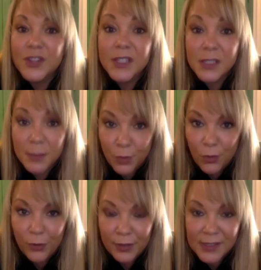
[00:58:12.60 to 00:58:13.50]
is just
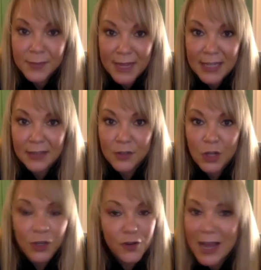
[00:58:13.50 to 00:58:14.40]
as important as
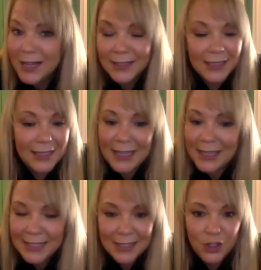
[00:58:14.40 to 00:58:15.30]
making the change. You're not
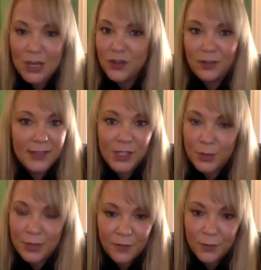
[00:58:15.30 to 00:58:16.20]
going to get to the change
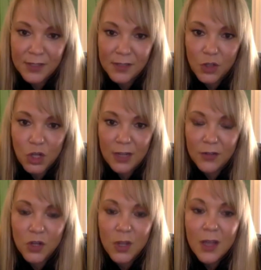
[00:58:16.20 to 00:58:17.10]
unless you influence
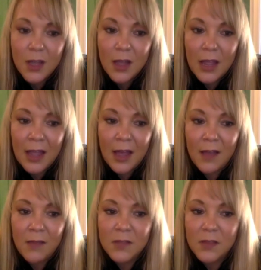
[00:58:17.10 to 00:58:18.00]
the change.
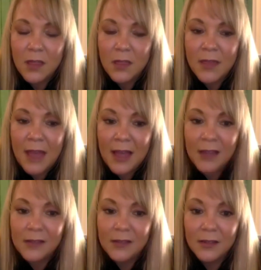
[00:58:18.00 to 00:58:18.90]
And
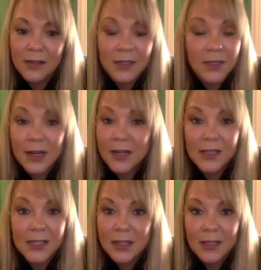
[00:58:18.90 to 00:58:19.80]
that is
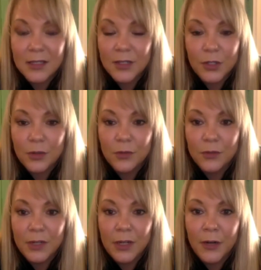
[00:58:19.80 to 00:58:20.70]
not an easy thing to
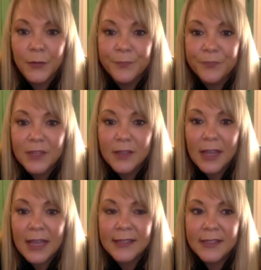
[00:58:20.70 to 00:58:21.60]
do, you know?
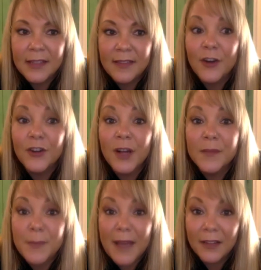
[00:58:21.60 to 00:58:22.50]
And
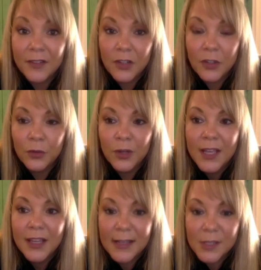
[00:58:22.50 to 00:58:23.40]
there it comes back
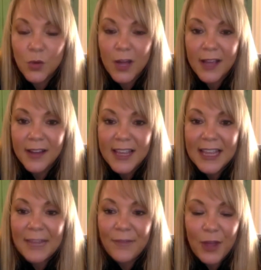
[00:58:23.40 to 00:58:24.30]
to guess what?
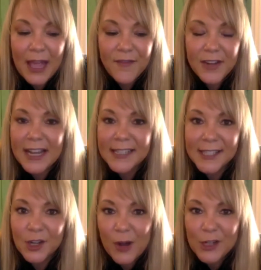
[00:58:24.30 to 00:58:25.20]
If you
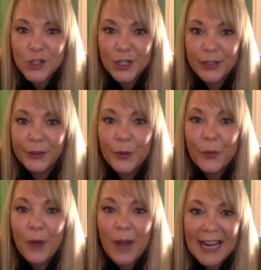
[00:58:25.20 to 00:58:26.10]
haven't asked the
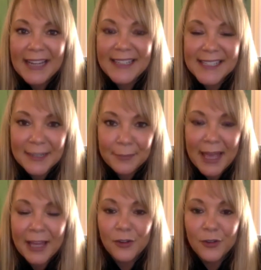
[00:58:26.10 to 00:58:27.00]
question, why
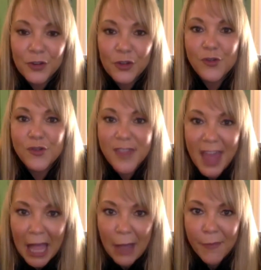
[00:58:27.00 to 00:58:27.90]
does it matter
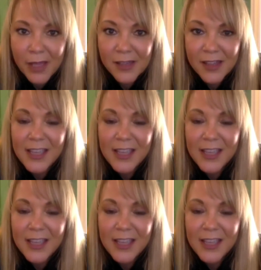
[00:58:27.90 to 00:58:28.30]
to them?